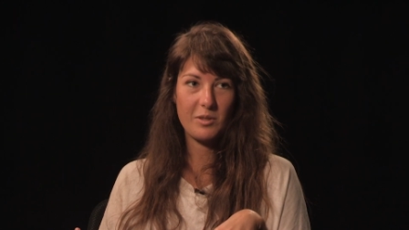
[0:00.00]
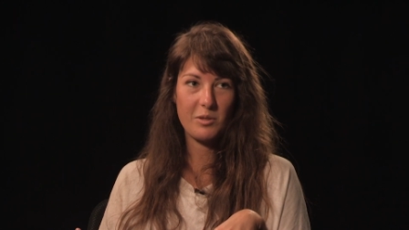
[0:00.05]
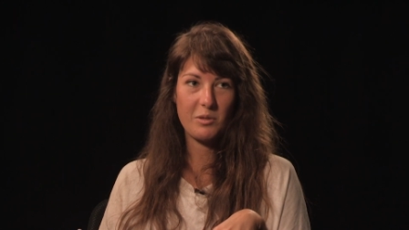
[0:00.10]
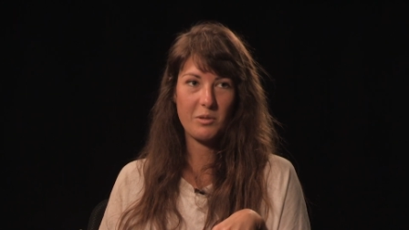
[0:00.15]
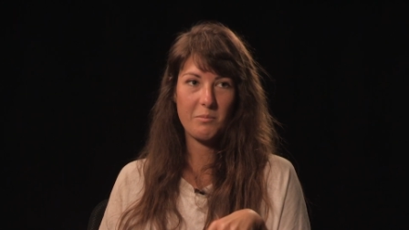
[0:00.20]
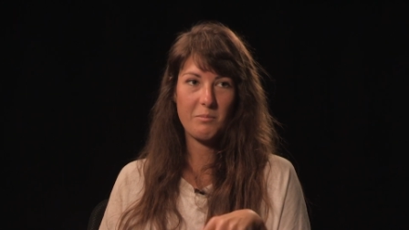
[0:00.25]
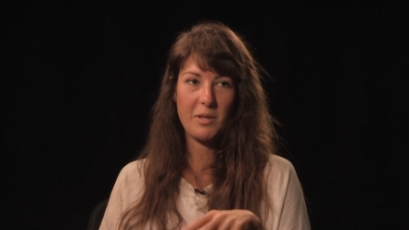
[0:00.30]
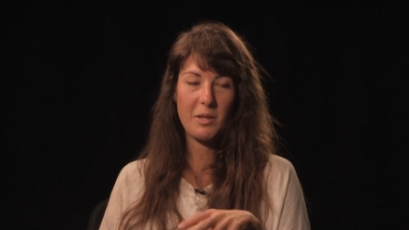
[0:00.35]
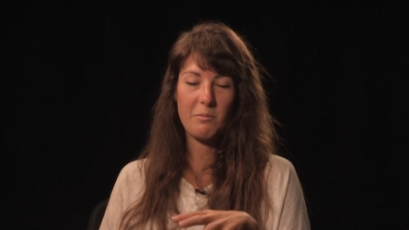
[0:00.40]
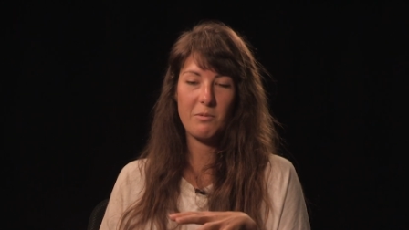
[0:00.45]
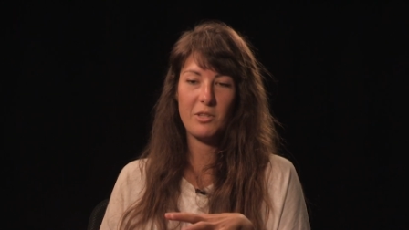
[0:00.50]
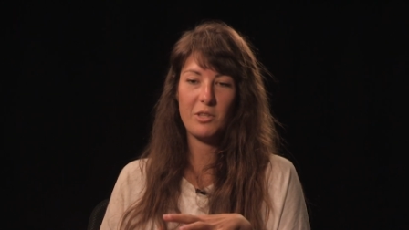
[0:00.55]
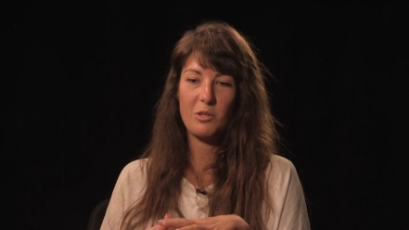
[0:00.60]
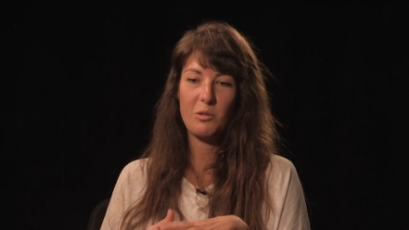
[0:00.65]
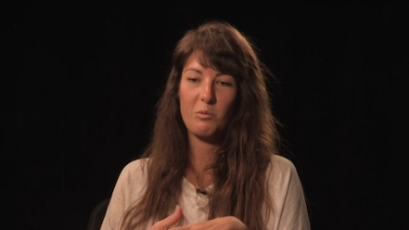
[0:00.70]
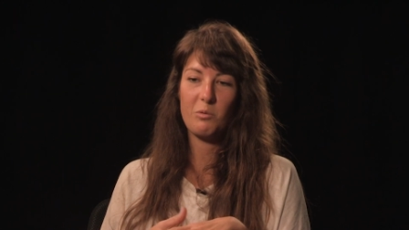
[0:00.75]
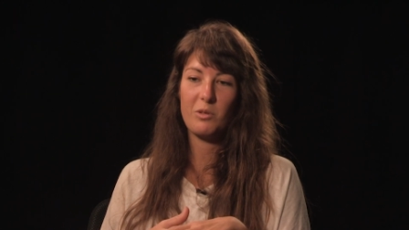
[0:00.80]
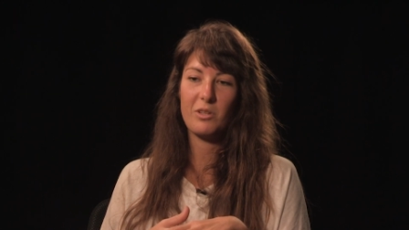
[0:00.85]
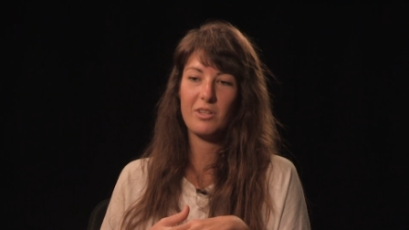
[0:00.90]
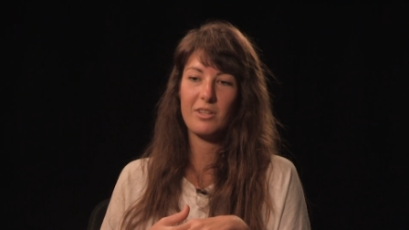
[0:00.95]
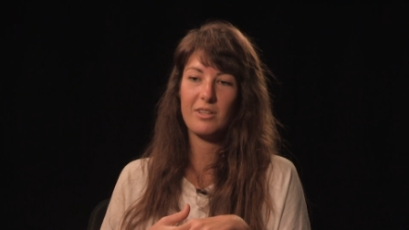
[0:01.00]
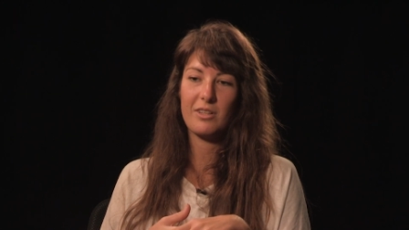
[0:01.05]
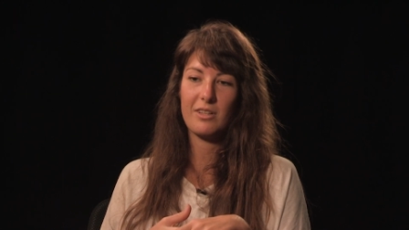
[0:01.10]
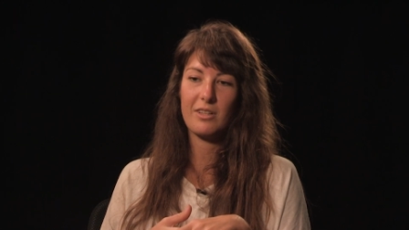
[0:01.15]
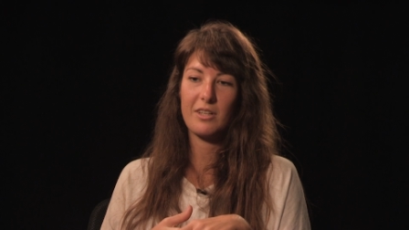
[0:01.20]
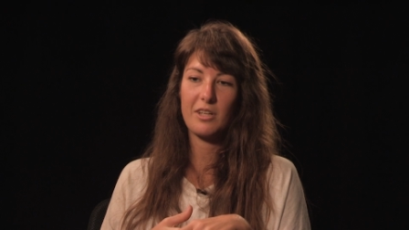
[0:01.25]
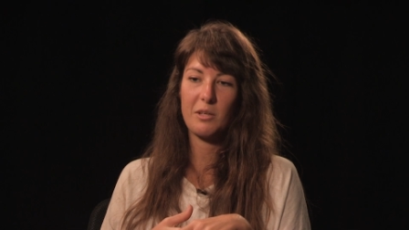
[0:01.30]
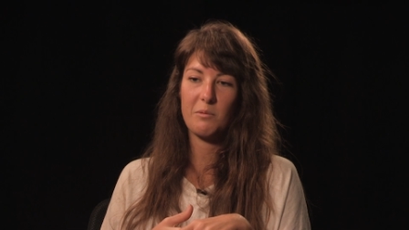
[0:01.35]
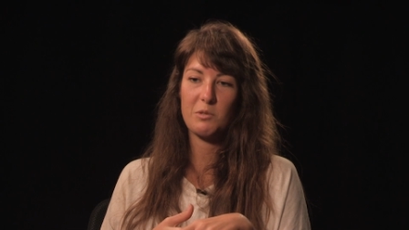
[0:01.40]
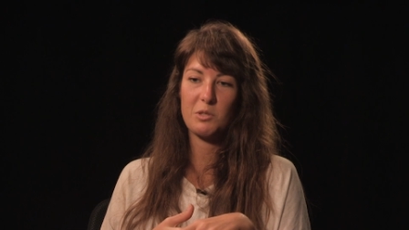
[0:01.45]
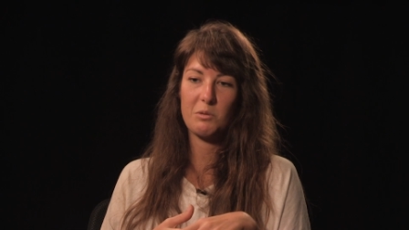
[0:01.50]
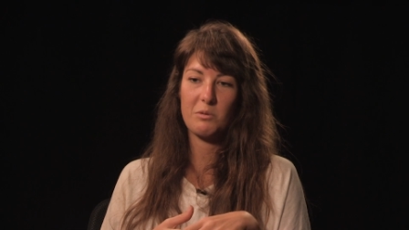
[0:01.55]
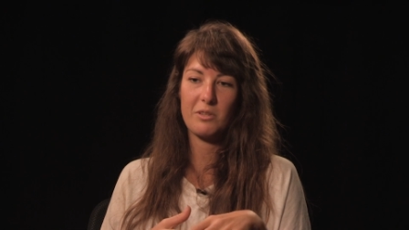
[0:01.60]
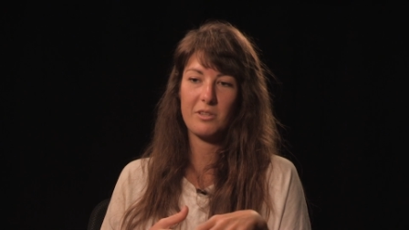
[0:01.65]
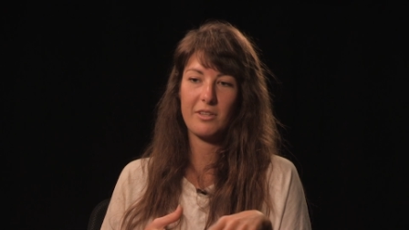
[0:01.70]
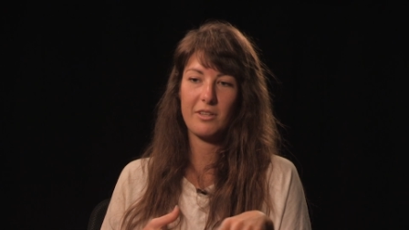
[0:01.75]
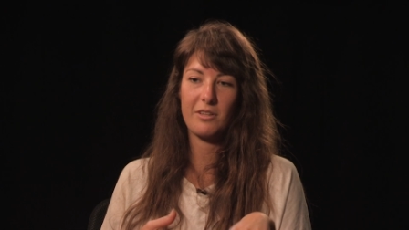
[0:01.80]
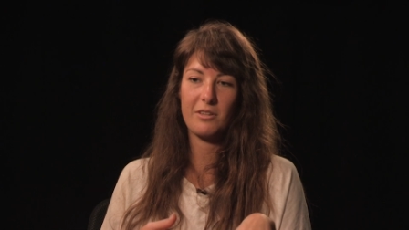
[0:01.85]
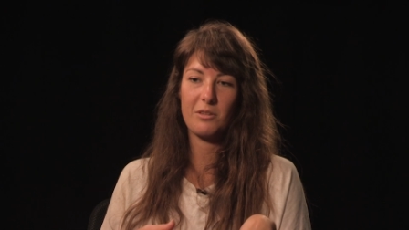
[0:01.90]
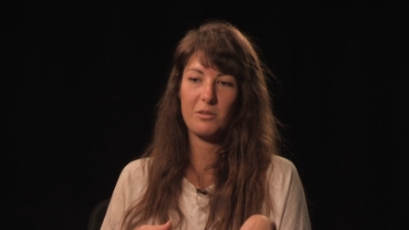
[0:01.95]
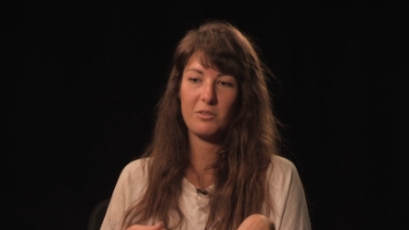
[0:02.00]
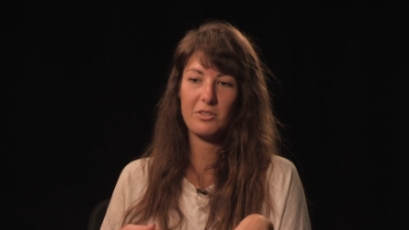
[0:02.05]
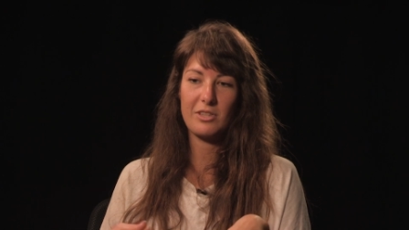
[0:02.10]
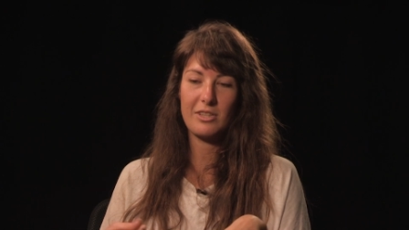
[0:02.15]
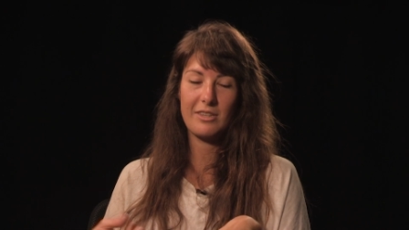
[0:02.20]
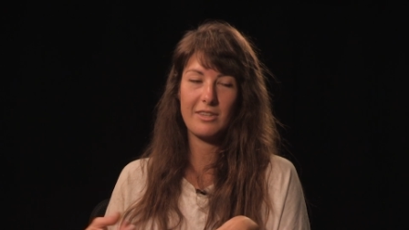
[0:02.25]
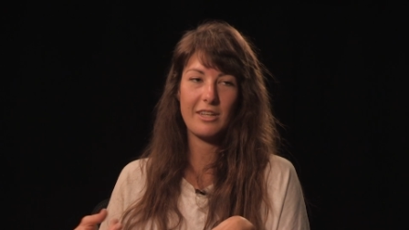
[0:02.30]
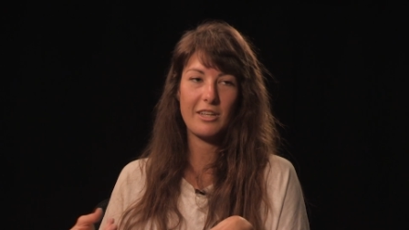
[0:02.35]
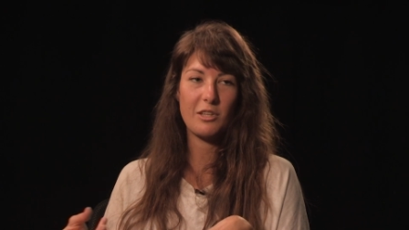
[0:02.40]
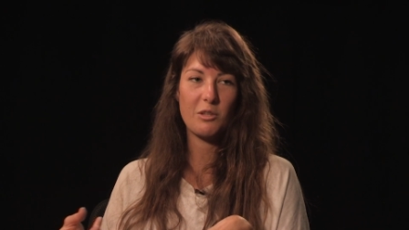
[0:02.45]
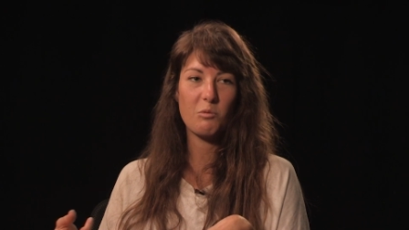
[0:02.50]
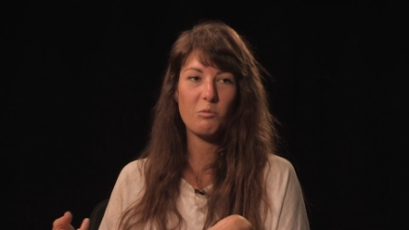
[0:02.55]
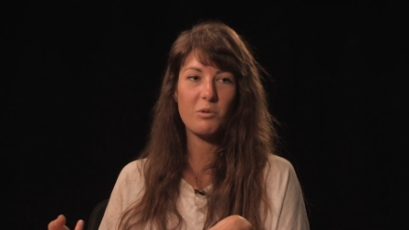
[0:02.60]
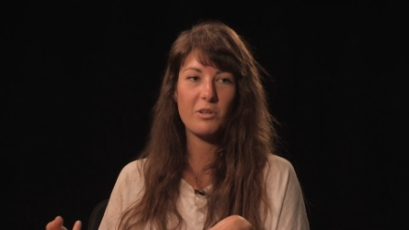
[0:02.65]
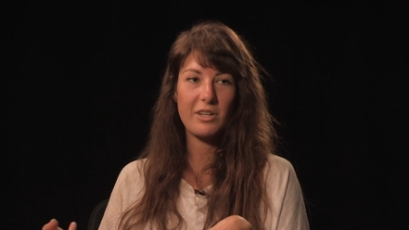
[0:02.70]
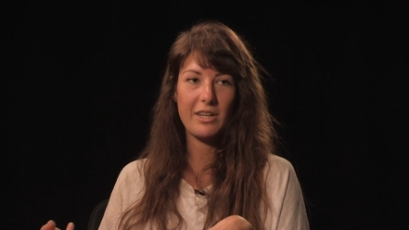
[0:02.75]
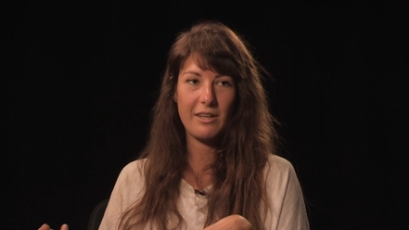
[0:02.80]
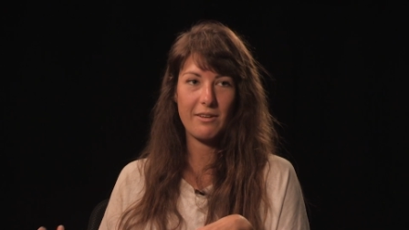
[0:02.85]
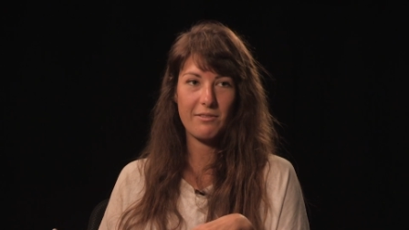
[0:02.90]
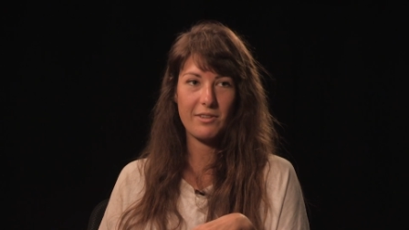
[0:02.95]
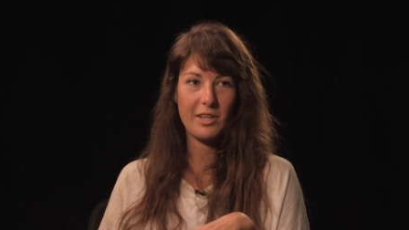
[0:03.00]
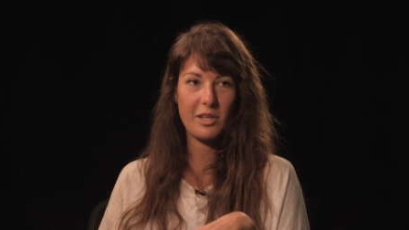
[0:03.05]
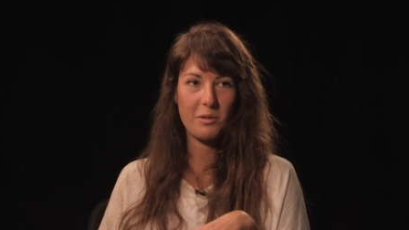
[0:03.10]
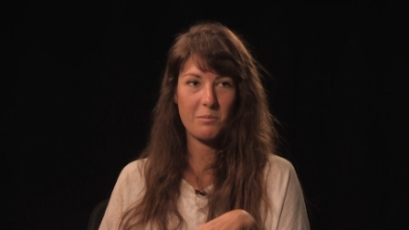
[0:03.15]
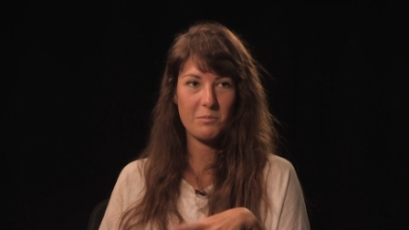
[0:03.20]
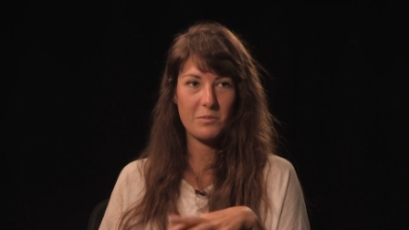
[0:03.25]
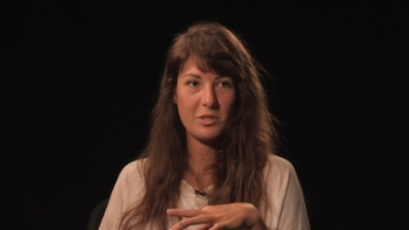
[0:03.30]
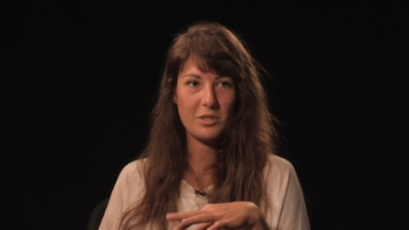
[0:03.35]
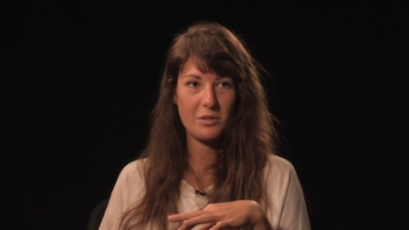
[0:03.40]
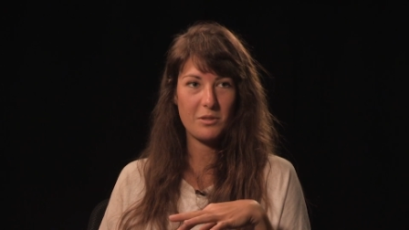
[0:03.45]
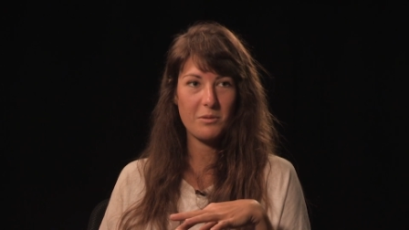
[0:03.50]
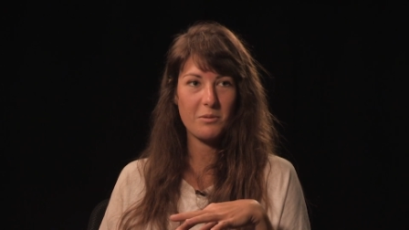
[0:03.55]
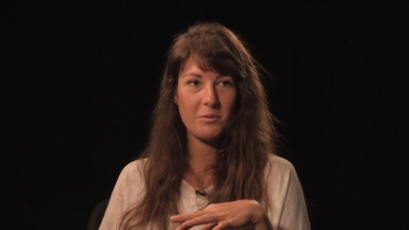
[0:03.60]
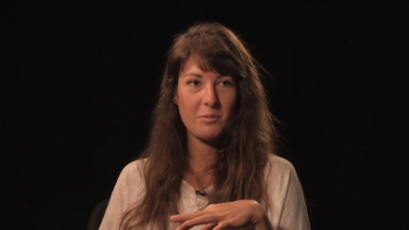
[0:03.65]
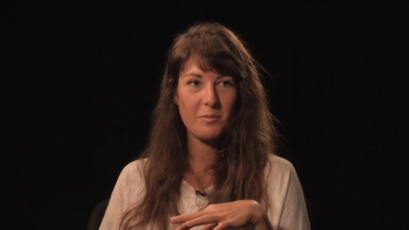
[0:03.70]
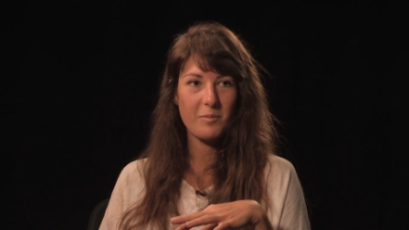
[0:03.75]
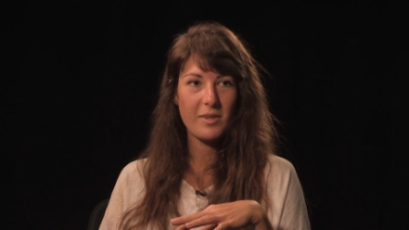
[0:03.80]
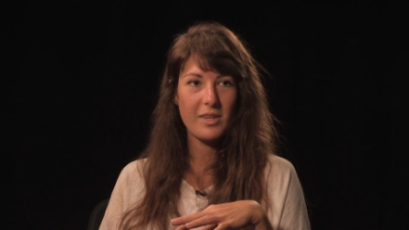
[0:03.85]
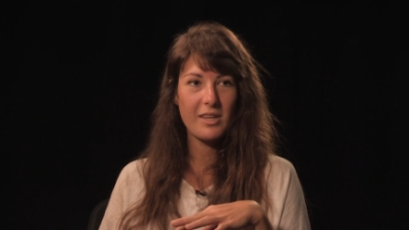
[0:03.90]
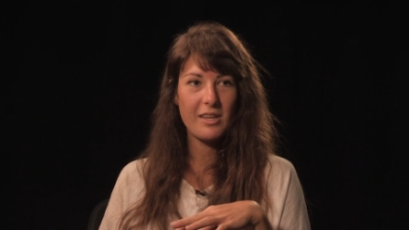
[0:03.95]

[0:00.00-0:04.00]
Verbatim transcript: or maybe you wouldn't come to a conclusion that you would have come to.